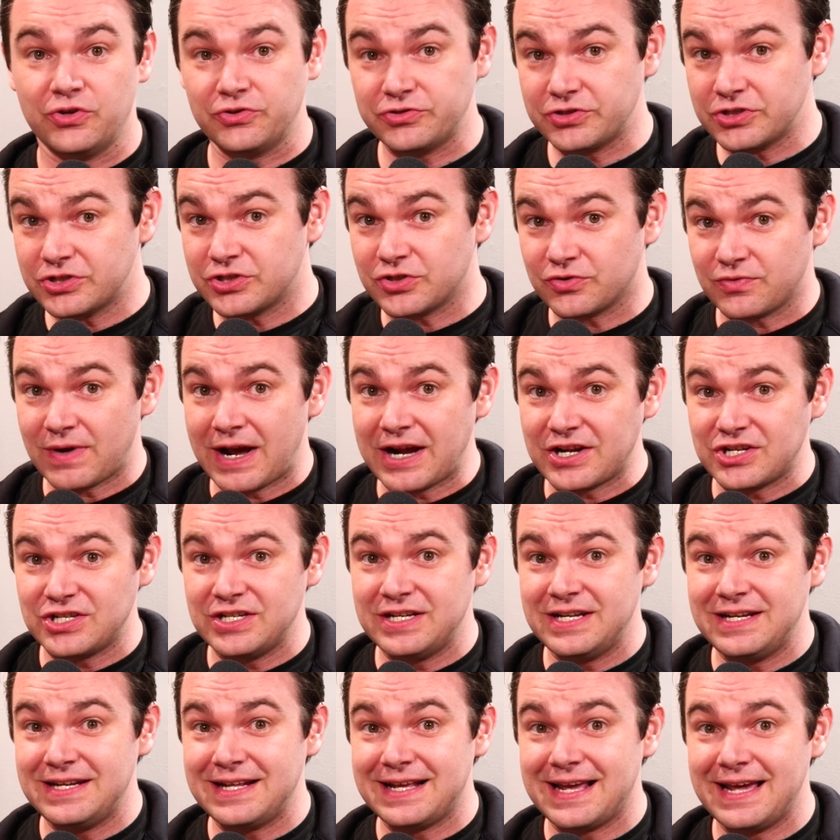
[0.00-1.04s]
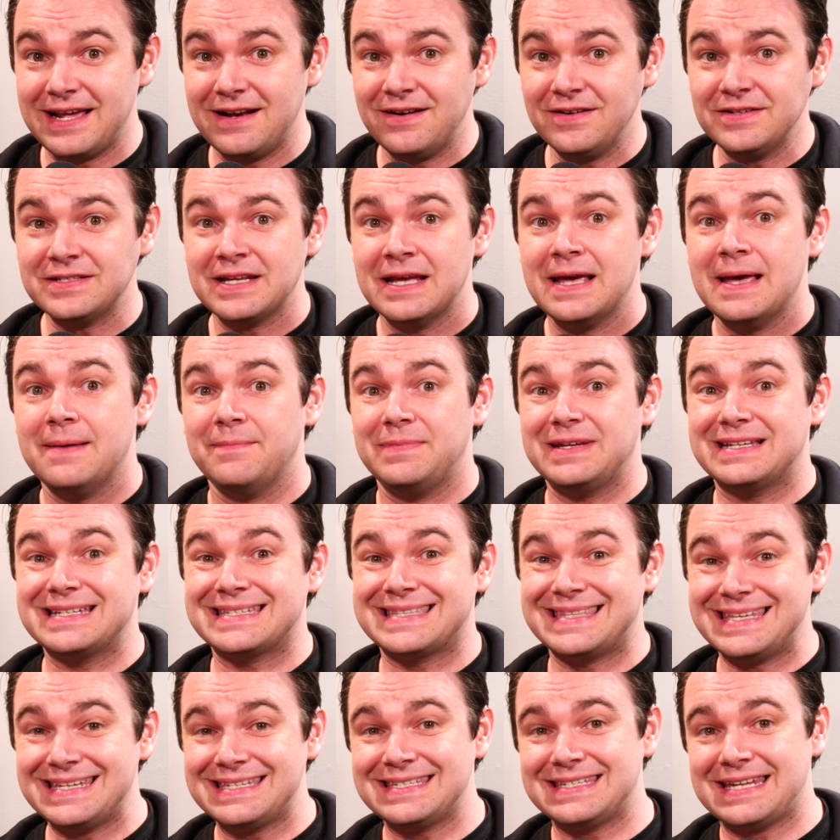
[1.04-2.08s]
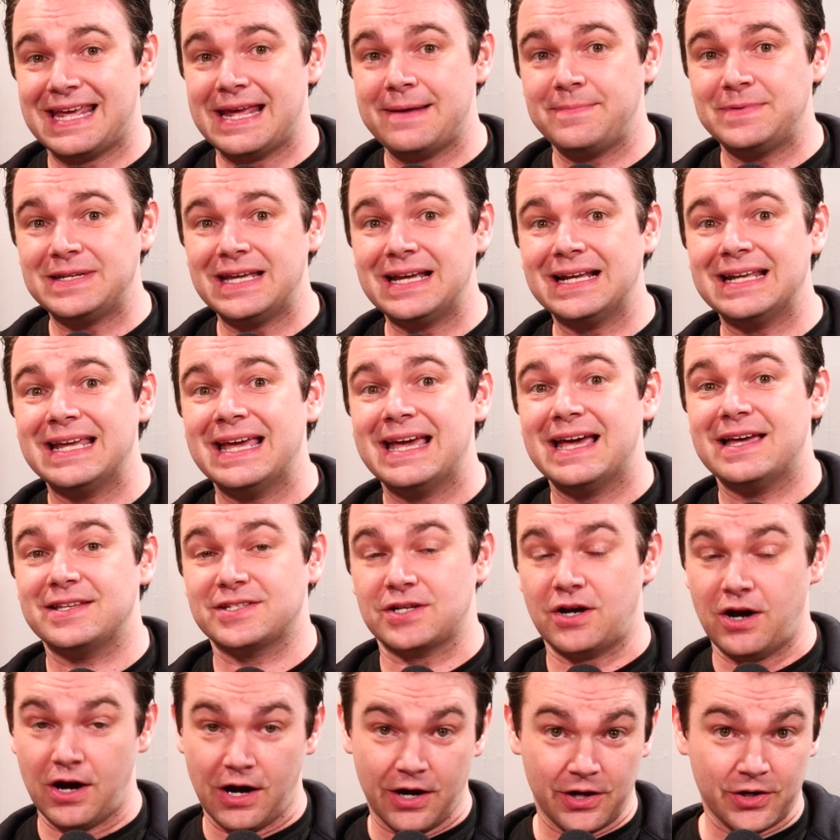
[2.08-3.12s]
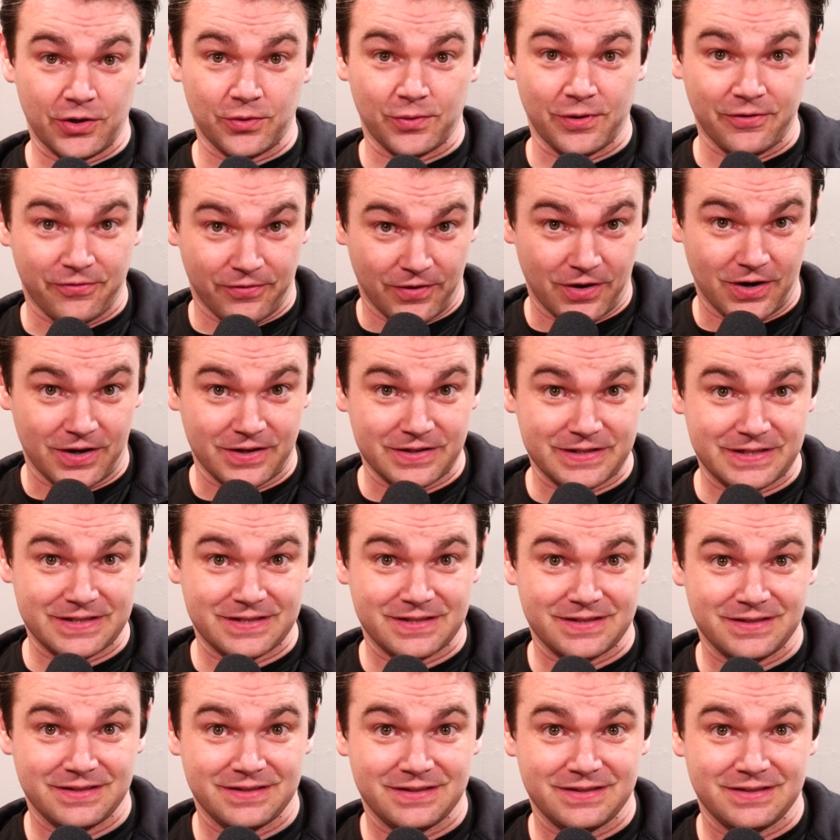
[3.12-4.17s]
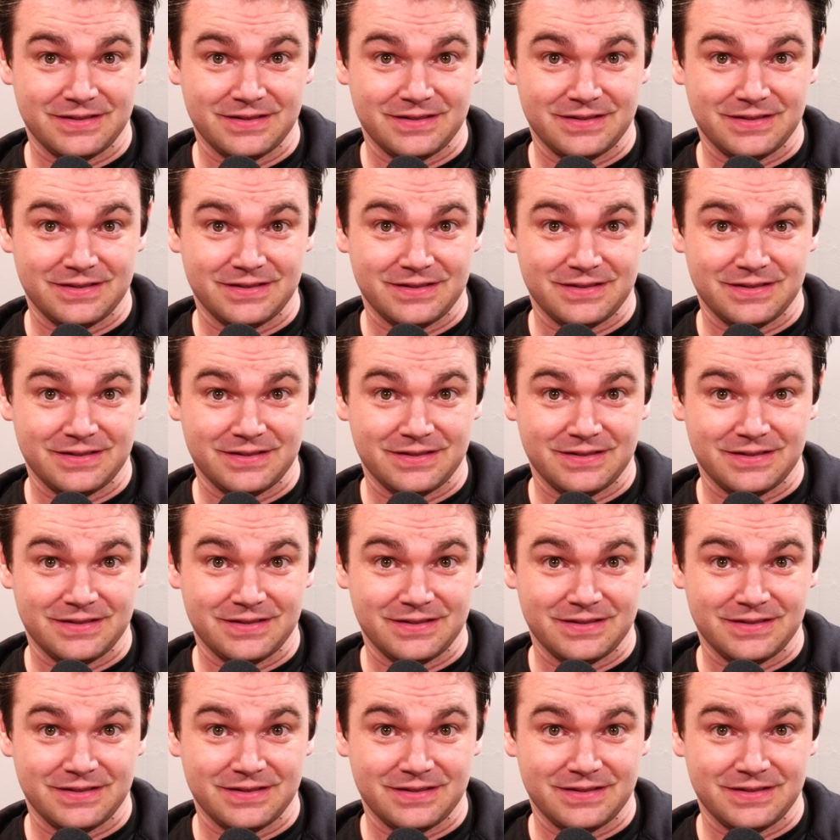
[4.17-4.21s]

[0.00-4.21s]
Those are direction indicators because this tape deck has auto reverse.